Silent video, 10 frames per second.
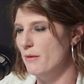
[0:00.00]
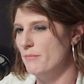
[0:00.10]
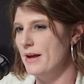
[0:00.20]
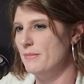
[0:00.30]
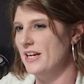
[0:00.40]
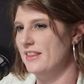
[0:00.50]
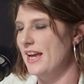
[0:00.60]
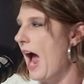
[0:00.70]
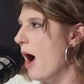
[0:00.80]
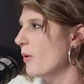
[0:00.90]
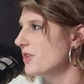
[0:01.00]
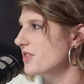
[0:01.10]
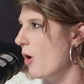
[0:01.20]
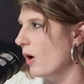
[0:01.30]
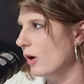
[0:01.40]
maybe the
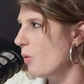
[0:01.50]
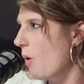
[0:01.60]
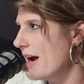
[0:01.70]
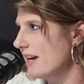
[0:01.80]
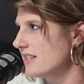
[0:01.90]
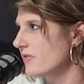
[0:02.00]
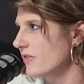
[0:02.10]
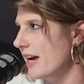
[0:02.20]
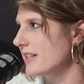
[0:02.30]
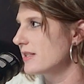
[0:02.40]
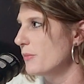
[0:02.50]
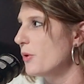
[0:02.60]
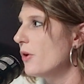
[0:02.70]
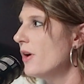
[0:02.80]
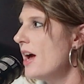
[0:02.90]
hours aren't quite as
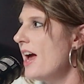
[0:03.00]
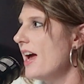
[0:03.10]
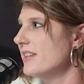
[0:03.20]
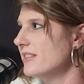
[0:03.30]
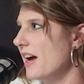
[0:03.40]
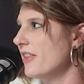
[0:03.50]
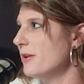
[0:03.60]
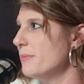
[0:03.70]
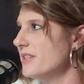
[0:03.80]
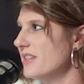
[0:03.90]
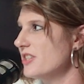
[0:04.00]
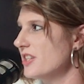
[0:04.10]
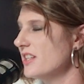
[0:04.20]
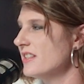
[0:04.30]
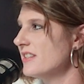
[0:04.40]
flexible as other
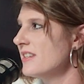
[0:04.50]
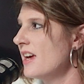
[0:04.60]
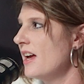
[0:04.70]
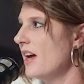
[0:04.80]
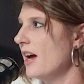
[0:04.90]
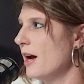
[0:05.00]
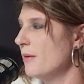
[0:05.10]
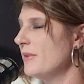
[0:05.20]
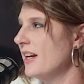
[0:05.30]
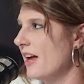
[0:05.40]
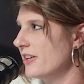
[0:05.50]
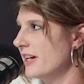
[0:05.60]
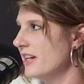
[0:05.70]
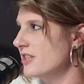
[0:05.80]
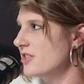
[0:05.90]
positions in
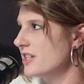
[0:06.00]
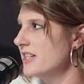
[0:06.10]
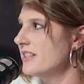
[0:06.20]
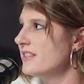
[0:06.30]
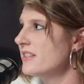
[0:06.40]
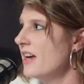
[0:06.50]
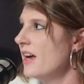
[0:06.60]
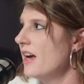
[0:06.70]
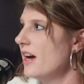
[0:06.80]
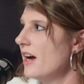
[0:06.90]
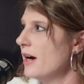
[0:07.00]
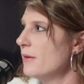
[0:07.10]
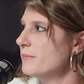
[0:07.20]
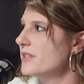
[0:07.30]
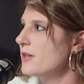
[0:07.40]
other industries.
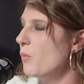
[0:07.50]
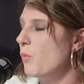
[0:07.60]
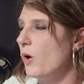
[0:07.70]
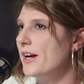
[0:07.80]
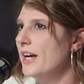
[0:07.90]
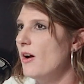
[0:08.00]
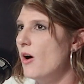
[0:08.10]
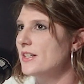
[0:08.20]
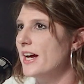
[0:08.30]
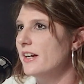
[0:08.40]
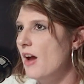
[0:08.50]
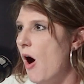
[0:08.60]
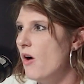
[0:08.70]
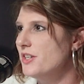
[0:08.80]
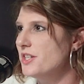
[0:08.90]
So working on
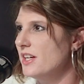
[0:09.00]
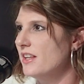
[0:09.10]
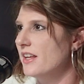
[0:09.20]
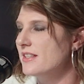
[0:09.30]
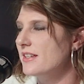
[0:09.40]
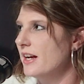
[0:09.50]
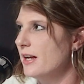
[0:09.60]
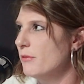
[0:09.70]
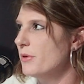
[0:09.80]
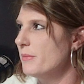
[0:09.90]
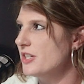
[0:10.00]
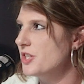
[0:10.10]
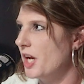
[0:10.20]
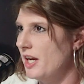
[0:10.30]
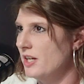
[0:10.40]
technology that's going to implement
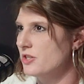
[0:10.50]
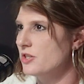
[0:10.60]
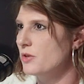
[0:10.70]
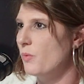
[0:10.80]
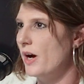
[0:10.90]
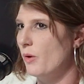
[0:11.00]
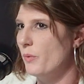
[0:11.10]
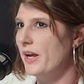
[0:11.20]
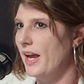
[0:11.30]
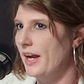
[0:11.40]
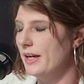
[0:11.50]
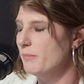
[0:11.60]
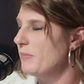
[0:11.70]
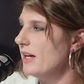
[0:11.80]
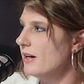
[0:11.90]
change to where we can
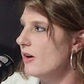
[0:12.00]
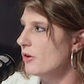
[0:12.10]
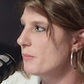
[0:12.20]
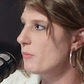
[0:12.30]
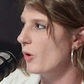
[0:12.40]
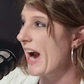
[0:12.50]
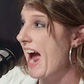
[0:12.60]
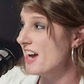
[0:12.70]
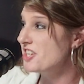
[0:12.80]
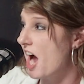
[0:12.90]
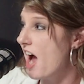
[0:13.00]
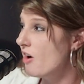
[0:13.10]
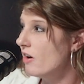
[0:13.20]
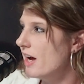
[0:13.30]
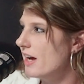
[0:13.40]
be a little bit more
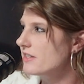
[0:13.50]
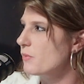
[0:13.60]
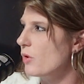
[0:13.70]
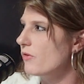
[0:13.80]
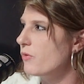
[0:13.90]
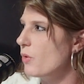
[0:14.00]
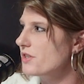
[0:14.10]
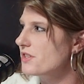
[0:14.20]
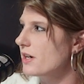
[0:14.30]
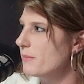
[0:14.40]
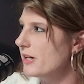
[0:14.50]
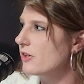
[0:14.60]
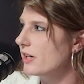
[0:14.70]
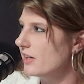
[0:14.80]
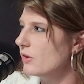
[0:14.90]
agile as a workforce are going to be
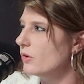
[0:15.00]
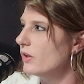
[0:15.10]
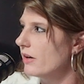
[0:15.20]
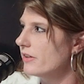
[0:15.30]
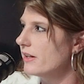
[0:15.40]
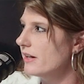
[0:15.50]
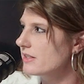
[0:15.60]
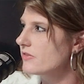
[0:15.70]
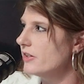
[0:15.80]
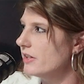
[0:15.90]
critical over the next few